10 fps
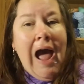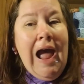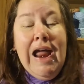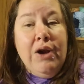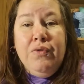
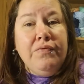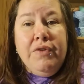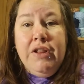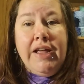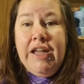I don't
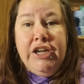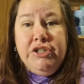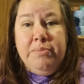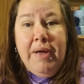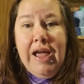feel like he
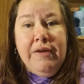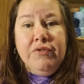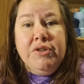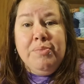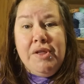should pay for
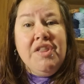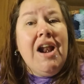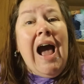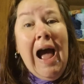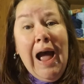something
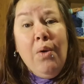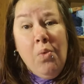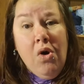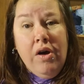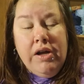that I
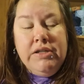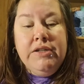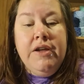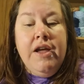want.